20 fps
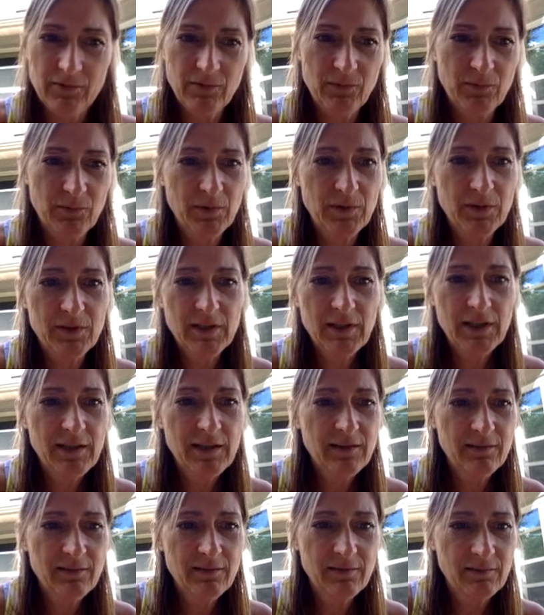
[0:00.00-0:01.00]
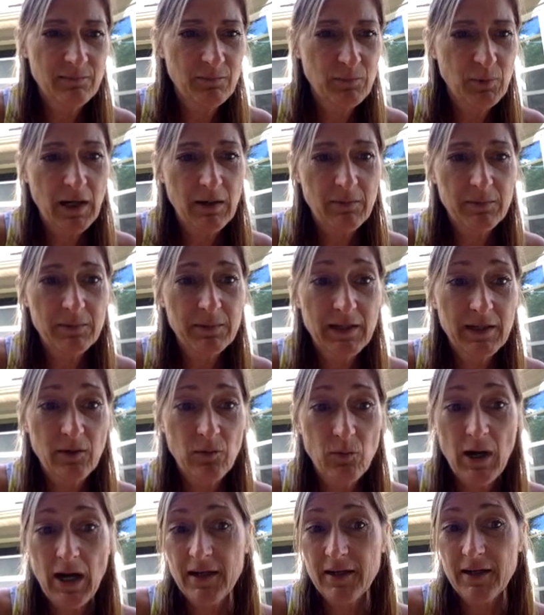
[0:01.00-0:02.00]
We'll need probably a
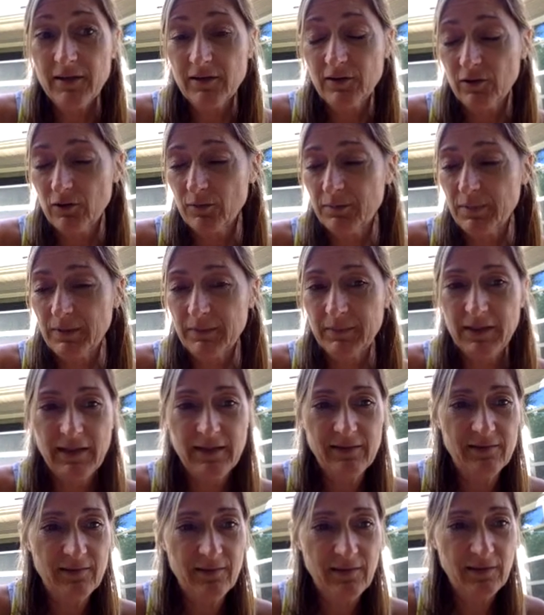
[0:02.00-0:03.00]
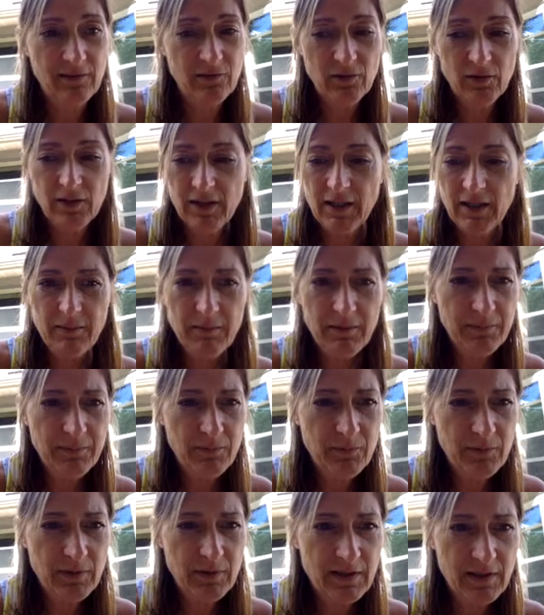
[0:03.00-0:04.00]
while loop, I'm guessing. So I came up
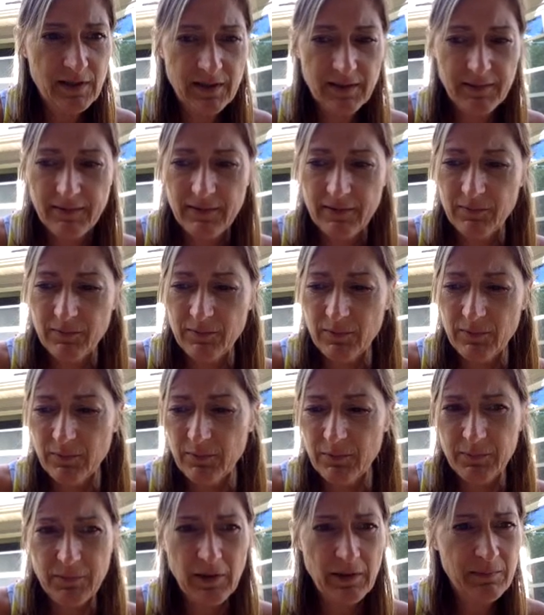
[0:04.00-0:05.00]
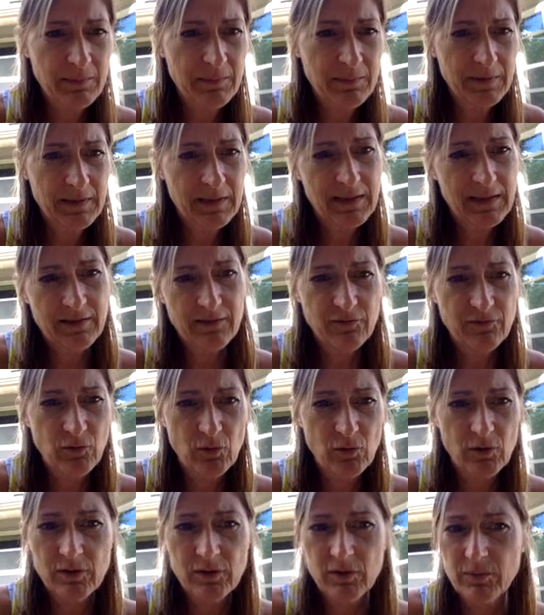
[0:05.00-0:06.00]
with, probably need a
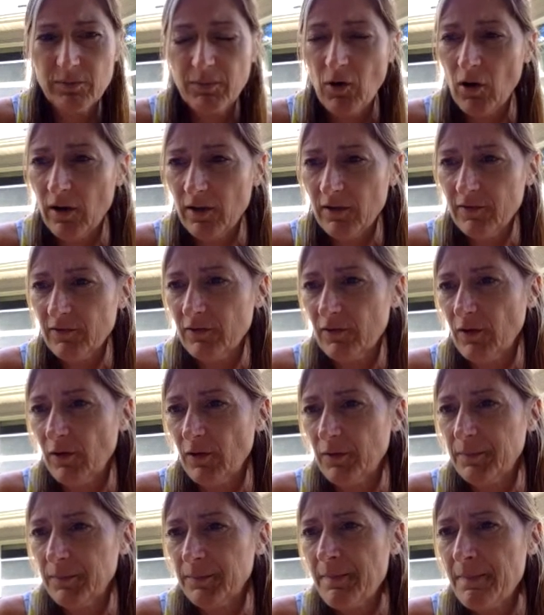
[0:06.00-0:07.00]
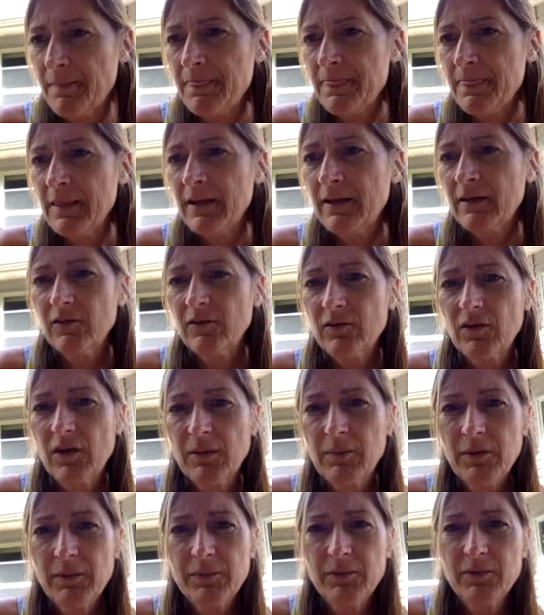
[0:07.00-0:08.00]
for loop also. So I
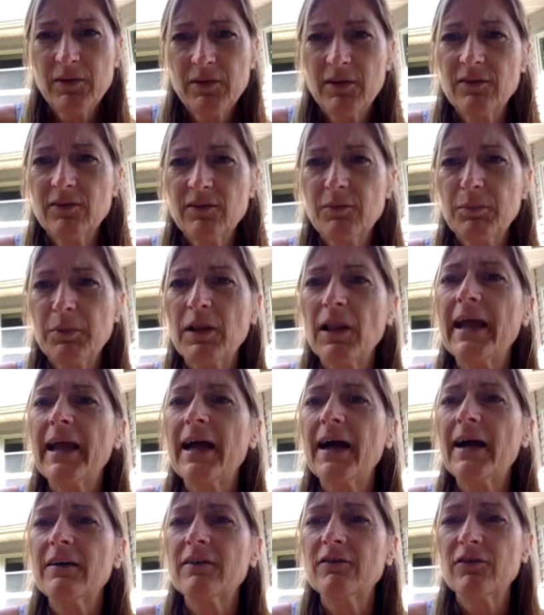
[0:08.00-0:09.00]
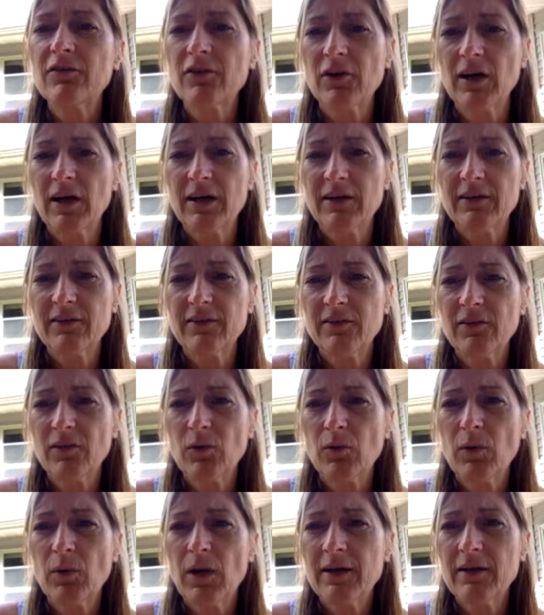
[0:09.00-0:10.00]
came up with this plan for us.
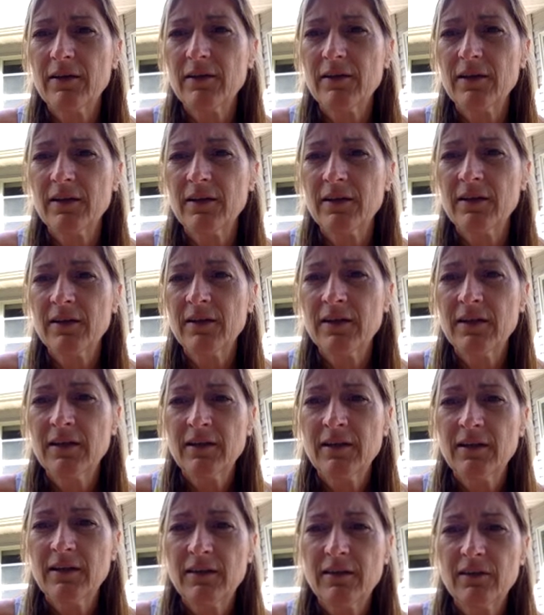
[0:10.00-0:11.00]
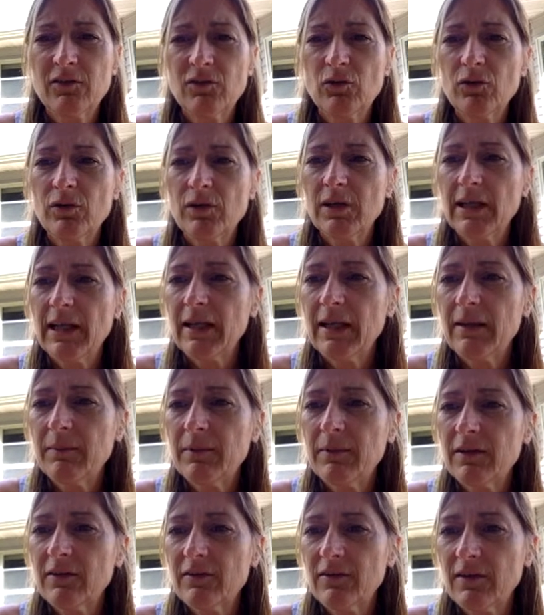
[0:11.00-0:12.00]
So while the student name
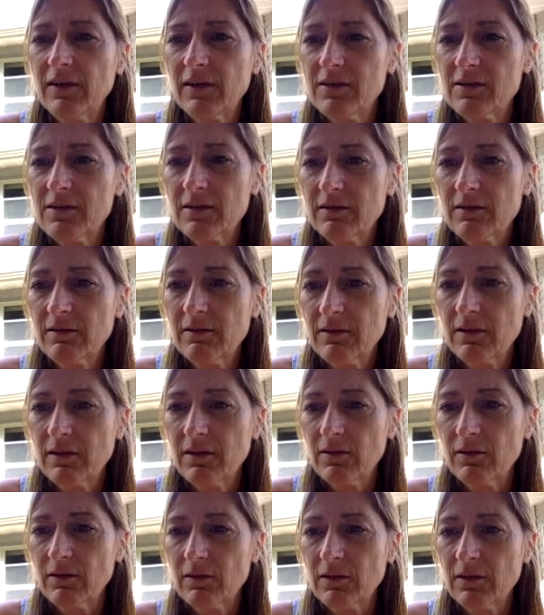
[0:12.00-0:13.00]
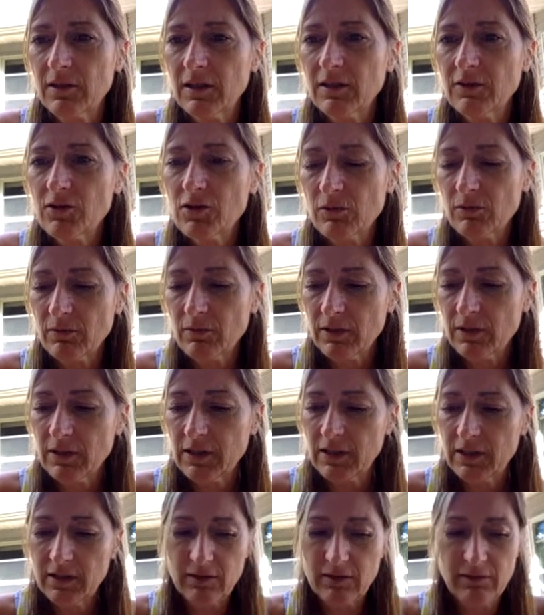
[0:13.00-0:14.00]
isn't,
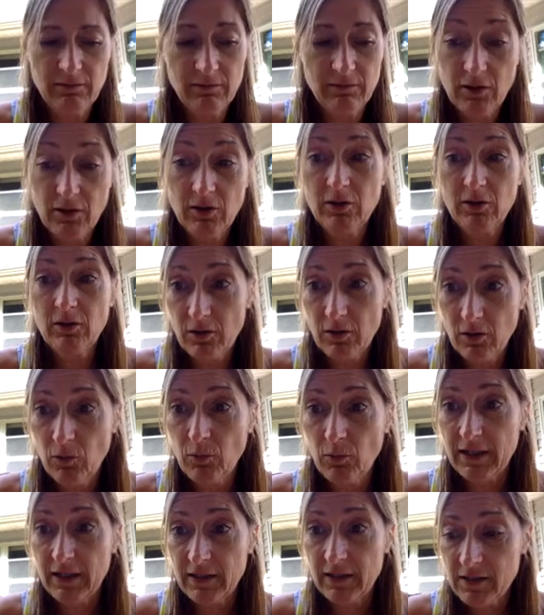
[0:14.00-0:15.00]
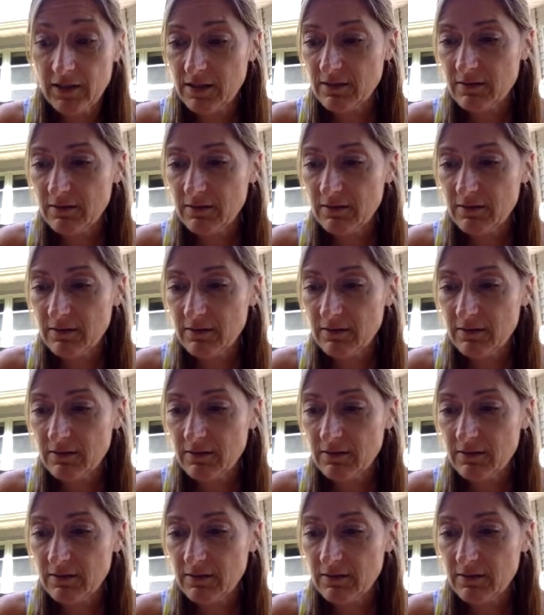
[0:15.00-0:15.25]
literally quit,